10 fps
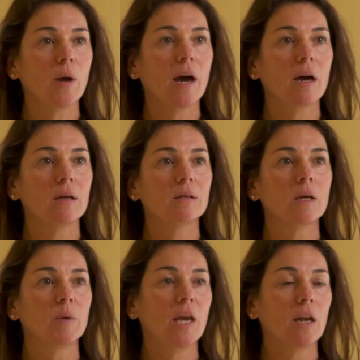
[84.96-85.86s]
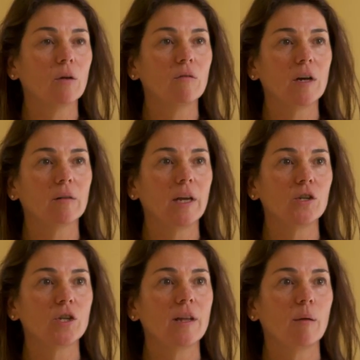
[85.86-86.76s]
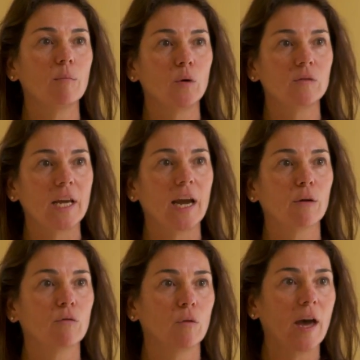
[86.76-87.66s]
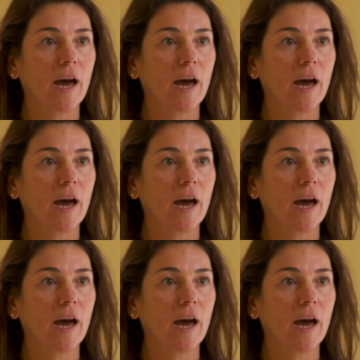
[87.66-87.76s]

has mechanical ventilation that moves air through the